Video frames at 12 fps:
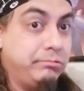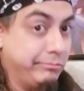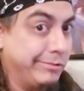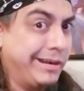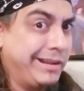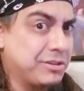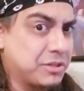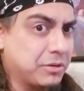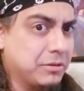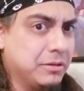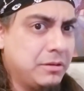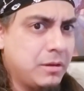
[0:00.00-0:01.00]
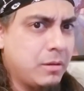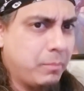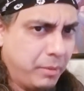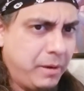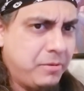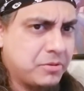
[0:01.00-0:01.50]
Red ales are good.
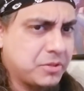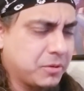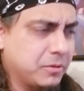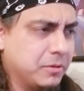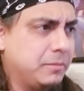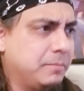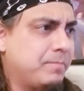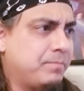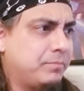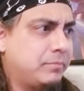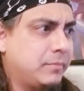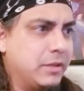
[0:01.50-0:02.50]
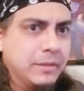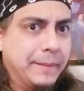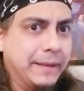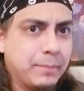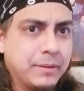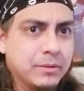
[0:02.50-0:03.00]
Brown ales are good. You can make
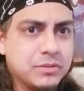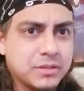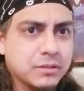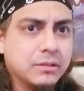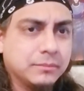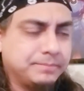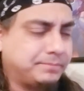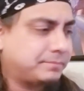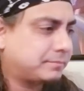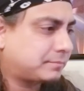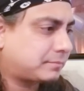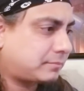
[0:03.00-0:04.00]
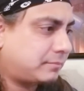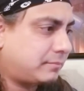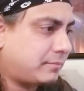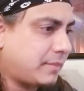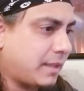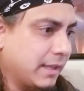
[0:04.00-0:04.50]
a Pilsner.
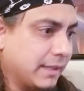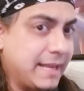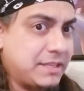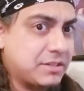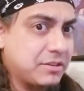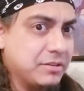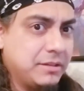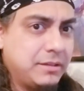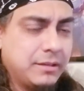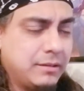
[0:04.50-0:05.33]
That's good.